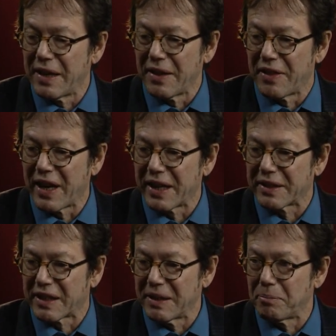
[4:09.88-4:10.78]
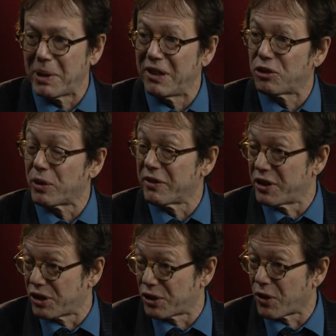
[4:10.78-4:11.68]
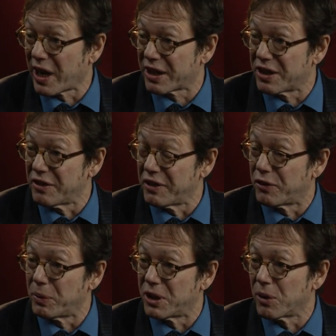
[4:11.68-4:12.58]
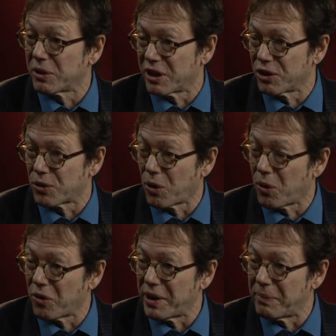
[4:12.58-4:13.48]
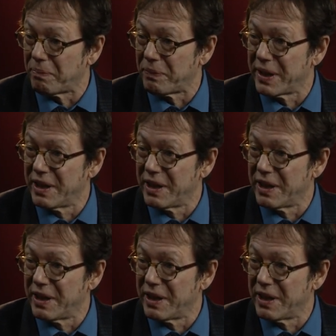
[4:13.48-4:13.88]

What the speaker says: that can be sort of destructive if we don't control them.